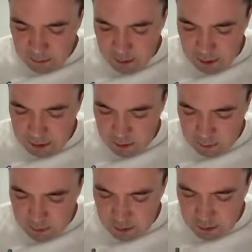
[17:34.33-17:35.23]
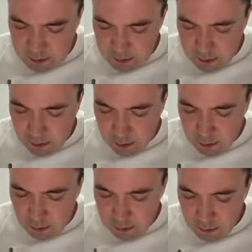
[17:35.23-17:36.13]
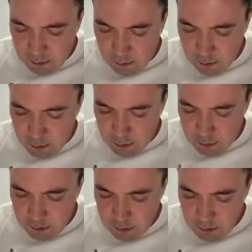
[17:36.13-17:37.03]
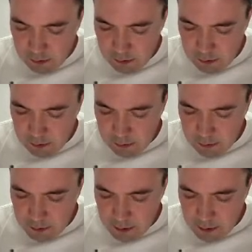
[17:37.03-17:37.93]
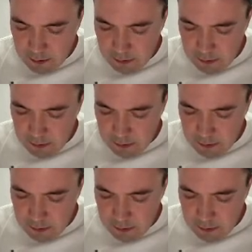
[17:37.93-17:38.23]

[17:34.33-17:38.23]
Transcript: Like so, here's the all or nothing,